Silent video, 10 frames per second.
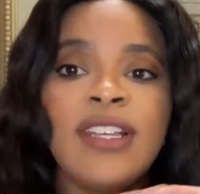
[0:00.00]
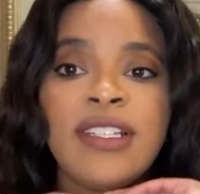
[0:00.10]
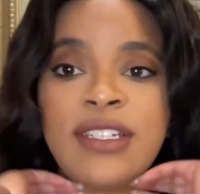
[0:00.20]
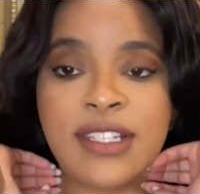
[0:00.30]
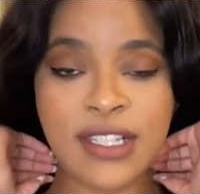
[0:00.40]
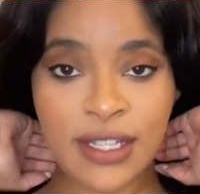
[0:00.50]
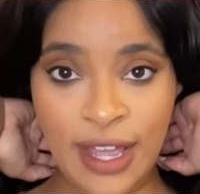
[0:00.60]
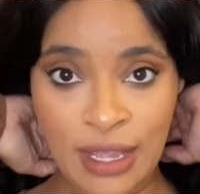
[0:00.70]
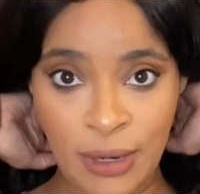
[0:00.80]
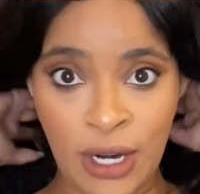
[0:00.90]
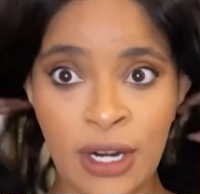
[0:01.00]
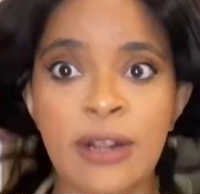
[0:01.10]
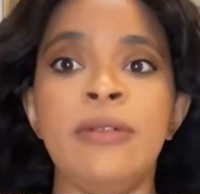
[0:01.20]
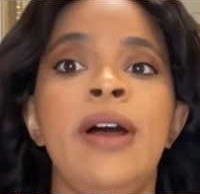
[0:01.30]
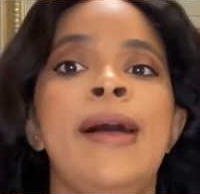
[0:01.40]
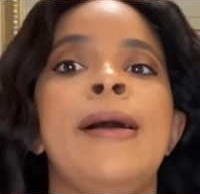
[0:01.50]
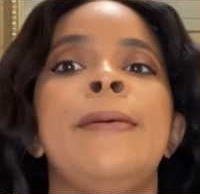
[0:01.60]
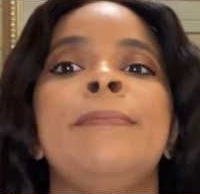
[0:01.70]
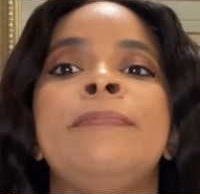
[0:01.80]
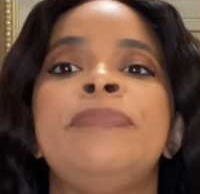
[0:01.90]
as a disclaimer,
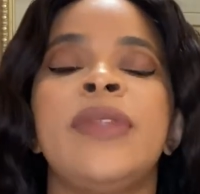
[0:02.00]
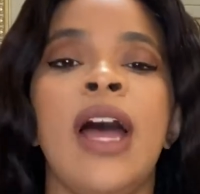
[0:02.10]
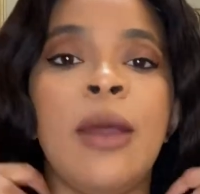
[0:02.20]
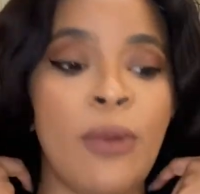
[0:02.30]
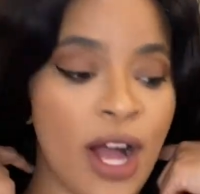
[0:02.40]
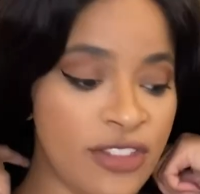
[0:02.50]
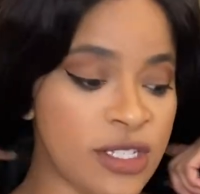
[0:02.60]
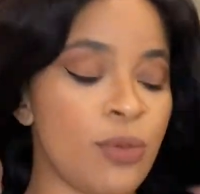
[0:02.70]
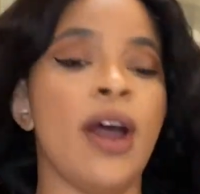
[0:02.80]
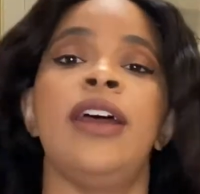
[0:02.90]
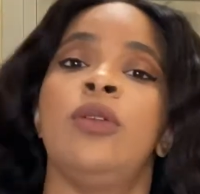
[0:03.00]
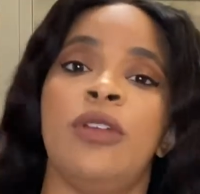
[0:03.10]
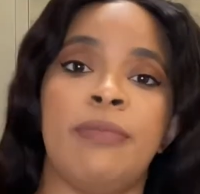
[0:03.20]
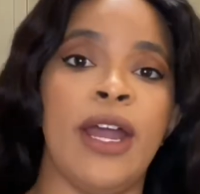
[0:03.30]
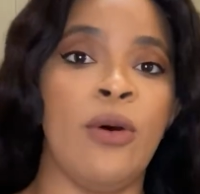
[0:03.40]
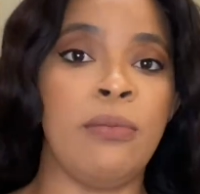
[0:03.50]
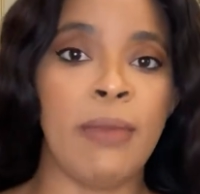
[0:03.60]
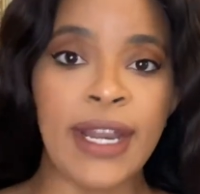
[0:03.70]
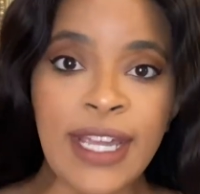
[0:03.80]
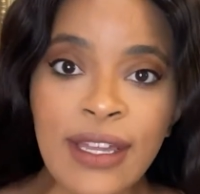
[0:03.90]
I bought this product with my own
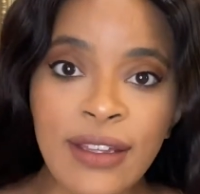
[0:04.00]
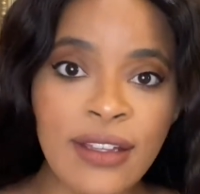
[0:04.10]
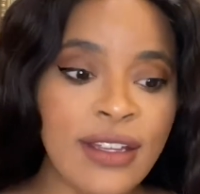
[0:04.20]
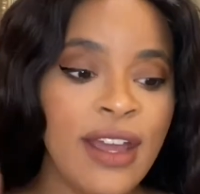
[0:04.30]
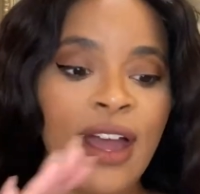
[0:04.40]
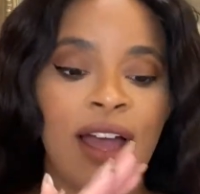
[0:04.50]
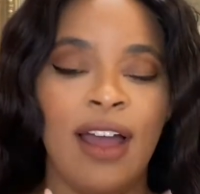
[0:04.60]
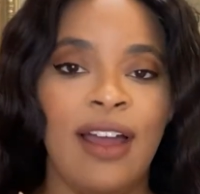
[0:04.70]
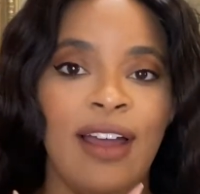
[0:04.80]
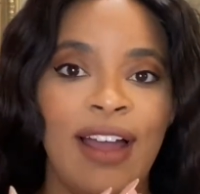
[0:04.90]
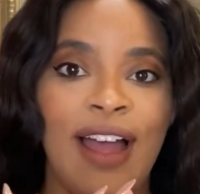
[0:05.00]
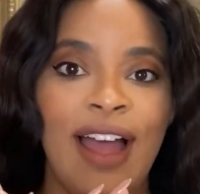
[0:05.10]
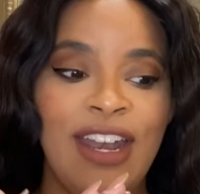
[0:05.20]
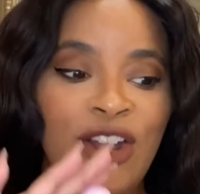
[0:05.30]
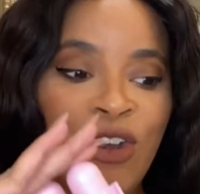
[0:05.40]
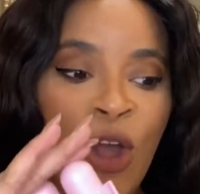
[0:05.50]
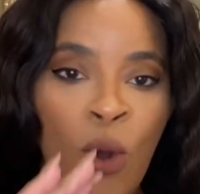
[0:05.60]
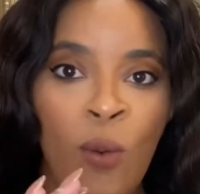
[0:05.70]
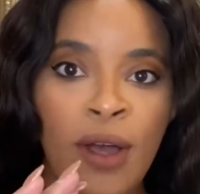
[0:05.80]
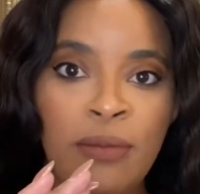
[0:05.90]
money.
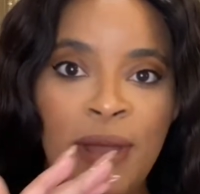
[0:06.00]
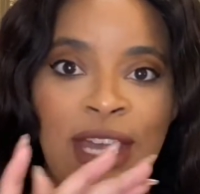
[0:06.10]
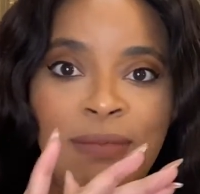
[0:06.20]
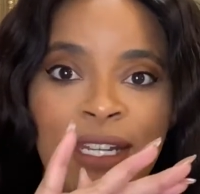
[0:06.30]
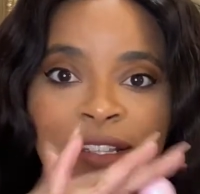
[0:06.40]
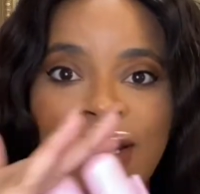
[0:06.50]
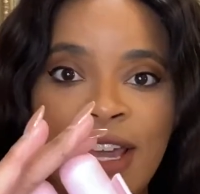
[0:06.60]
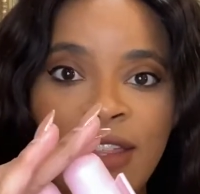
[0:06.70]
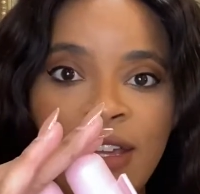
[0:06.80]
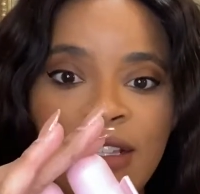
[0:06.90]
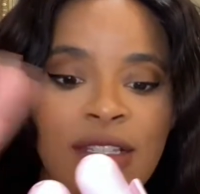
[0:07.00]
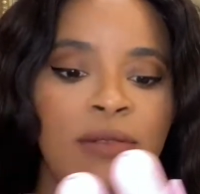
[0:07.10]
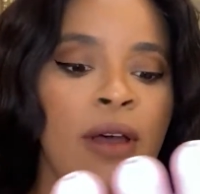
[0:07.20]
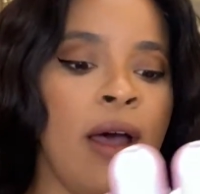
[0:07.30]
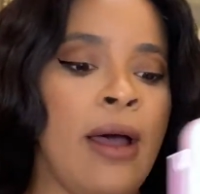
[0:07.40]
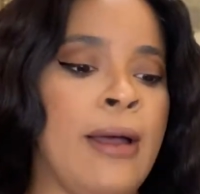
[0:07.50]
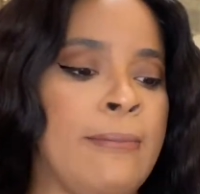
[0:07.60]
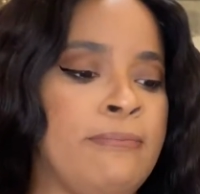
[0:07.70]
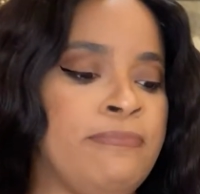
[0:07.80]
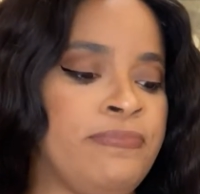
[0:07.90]
No one paid me to say this.
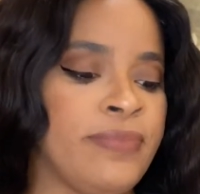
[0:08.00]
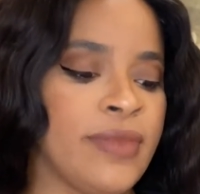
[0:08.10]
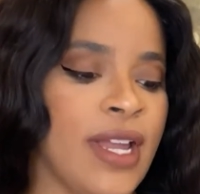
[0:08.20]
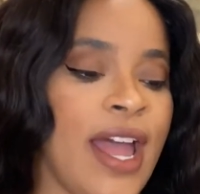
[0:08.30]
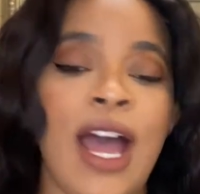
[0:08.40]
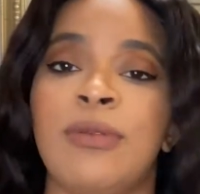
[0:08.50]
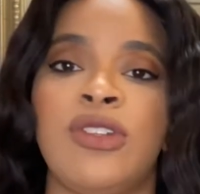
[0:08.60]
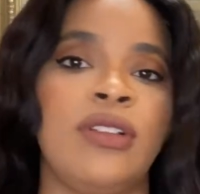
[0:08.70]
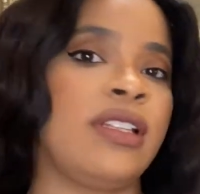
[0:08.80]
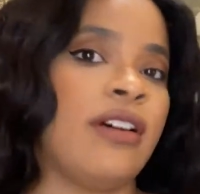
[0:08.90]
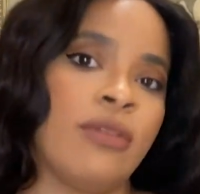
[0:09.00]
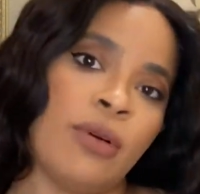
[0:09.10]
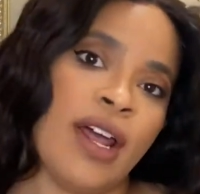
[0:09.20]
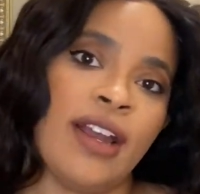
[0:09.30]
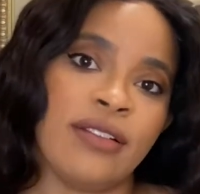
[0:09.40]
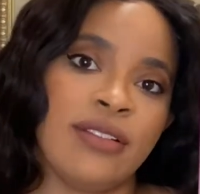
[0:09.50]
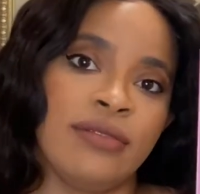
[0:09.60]
I absolutely love the product.